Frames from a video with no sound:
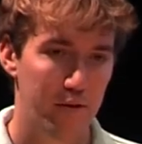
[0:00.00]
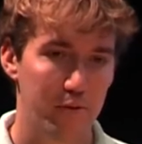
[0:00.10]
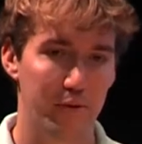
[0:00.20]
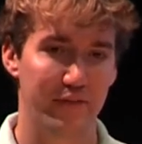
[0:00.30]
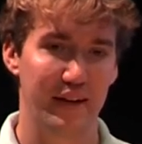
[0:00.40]

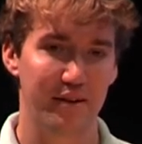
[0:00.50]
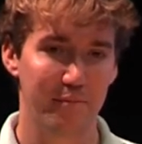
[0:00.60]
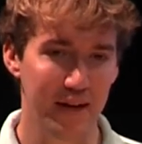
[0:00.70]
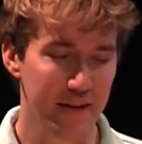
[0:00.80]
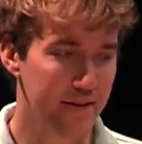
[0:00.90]
With that in
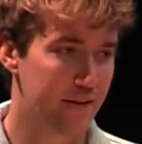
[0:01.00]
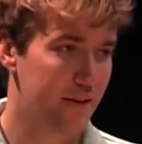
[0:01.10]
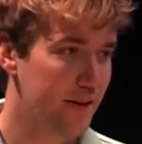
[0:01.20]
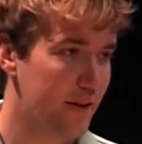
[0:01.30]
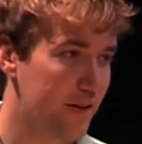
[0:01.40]
mind,
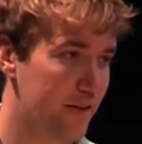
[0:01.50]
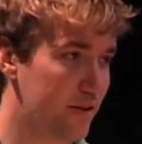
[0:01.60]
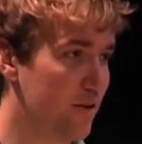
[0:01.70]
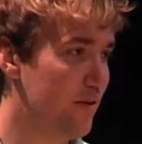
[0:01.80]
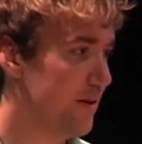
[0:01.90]
the
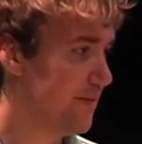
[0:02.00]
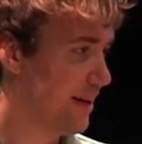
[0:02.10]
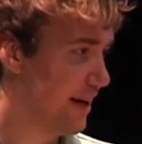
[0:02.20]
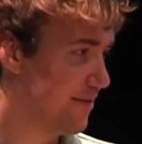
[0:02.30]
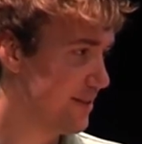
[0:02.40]
goal of
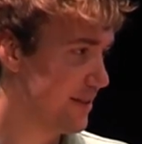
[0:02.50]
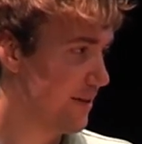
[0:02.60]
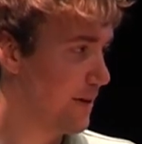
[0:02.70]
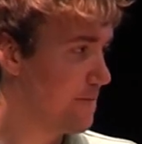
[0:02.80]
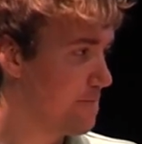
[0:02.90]
the
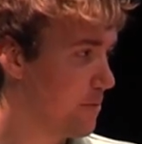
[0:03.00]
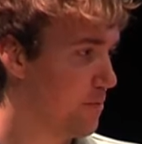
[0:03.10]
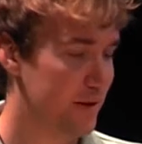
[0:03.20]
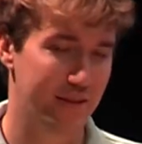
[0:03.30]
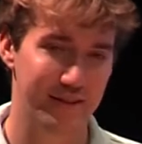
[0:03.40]
adversary,
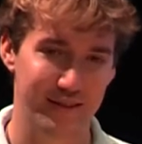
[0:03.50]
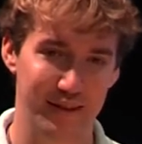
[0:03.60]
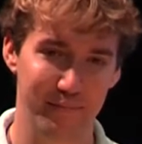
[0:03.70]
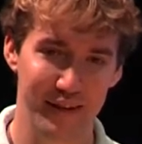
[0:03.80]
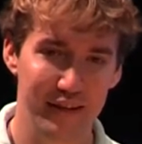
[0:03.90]
with its
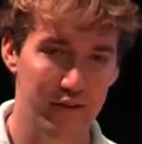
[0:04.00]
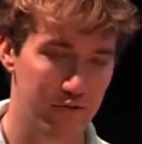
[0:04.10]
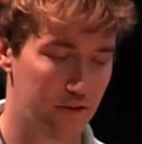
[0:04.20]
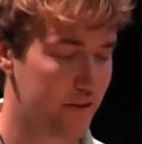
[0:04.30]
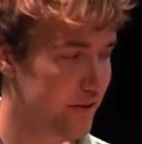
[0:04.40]
complete
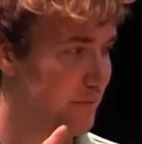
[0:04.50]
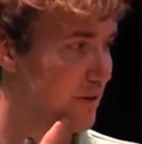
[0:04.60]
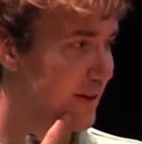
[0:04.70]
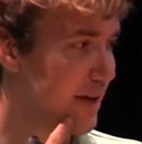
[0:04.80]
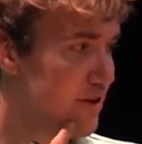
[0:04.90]
control of the
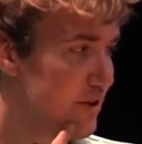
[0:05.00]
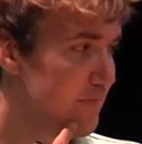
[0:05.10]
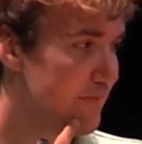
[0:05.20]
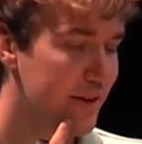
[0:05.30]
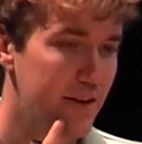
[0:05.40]

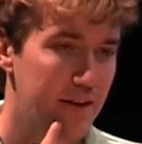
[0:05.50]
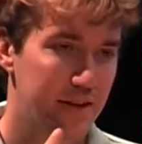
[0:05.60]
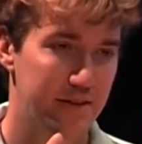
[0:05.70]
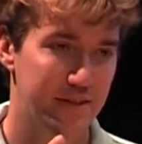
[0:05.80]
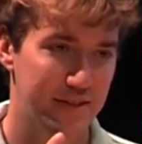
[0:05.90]
communication,
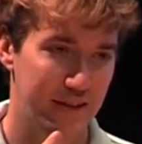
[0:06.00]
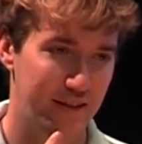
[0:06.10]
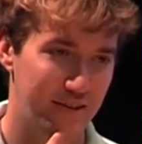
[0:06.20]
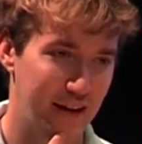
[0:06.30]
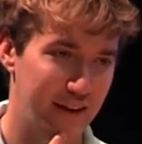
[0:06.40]
is to
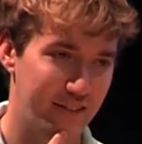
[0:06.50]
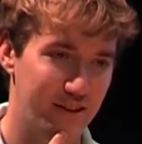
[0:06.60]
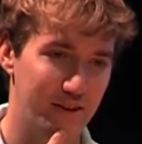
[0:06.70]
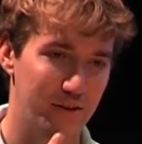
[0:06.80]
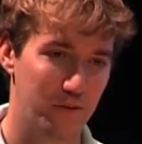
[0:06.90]
tell
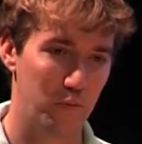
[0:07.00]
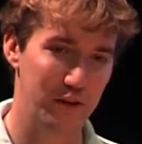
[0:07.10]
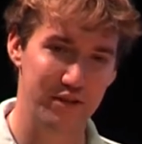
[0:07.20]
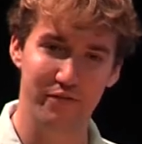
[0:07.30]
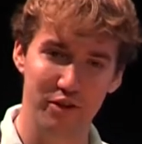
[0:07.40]
either
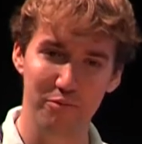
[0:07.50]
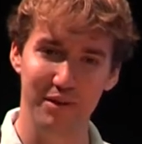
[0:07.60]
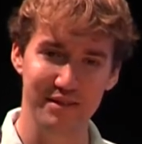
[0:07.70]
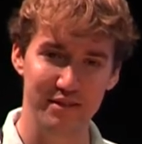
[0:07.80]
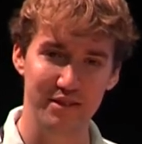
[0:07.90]
which of two
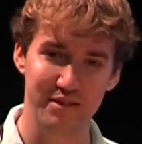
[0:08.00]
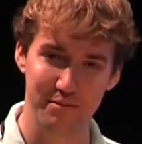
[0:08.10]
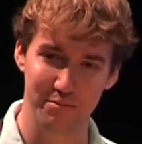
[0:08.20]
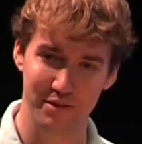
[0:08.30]
messages